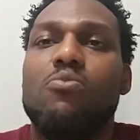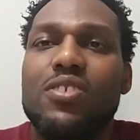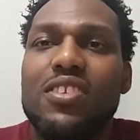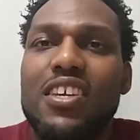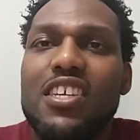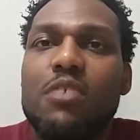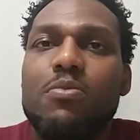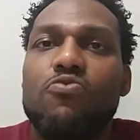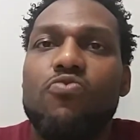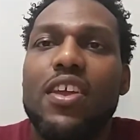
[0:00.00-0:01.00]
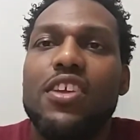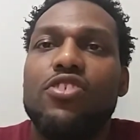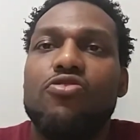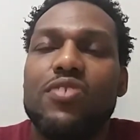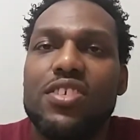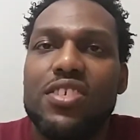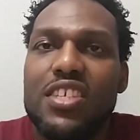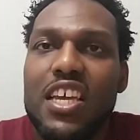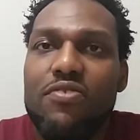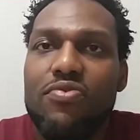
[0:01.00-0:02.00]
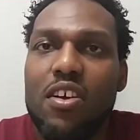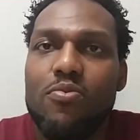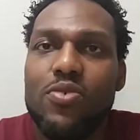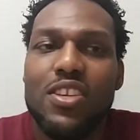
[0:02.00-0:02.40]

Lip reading: We need to be ready to receive them.